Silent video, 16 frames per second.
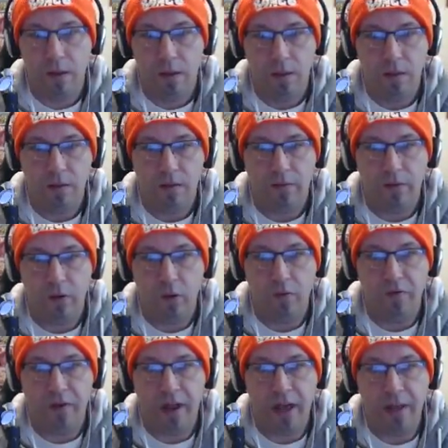Let's have a little
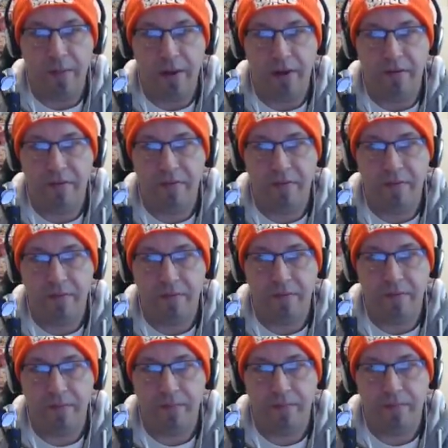fly above.
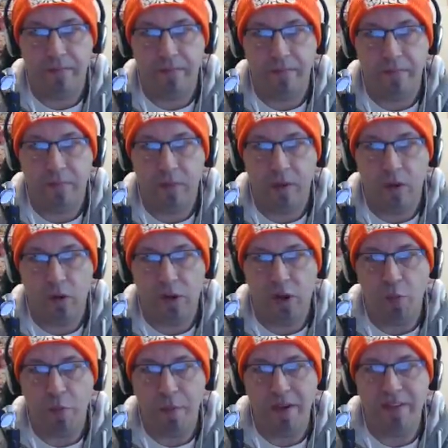I got
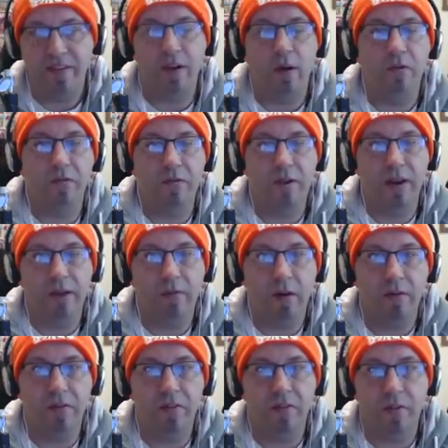killed by myself, really,
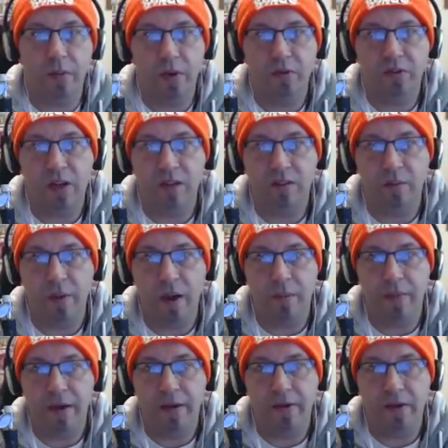rather than someone else cutting me
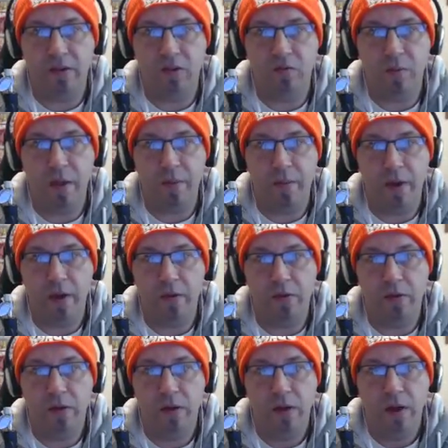up there. I think I just made my
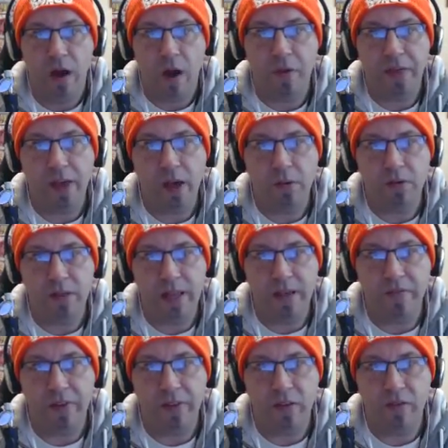own. I think I was
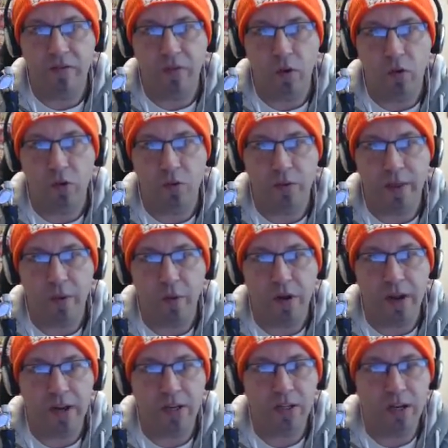leaving those floors when they
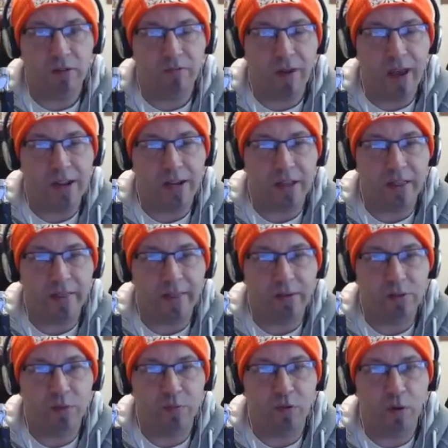weren't actually red. I think that
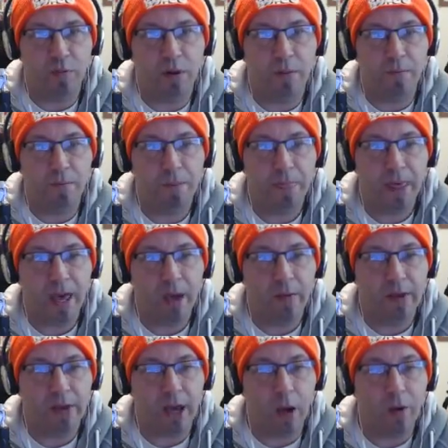was the problem. There
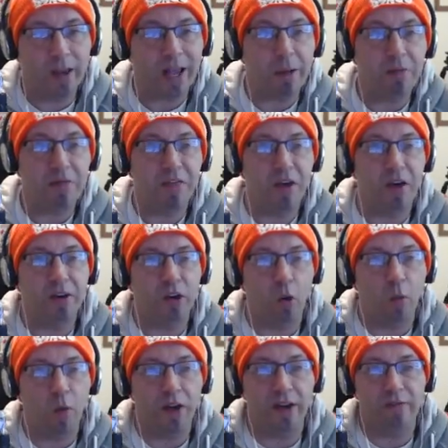we go. Well, I came third. I
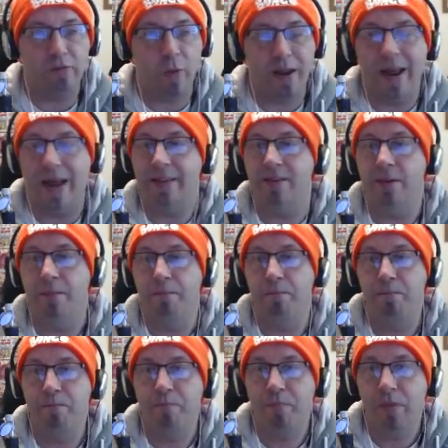got one, one atom.
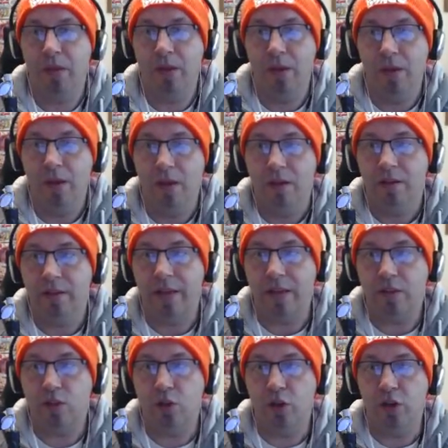So
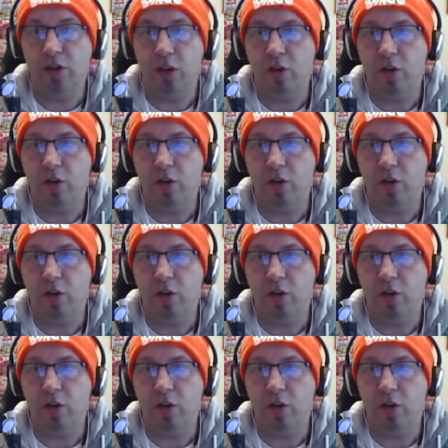that's good. You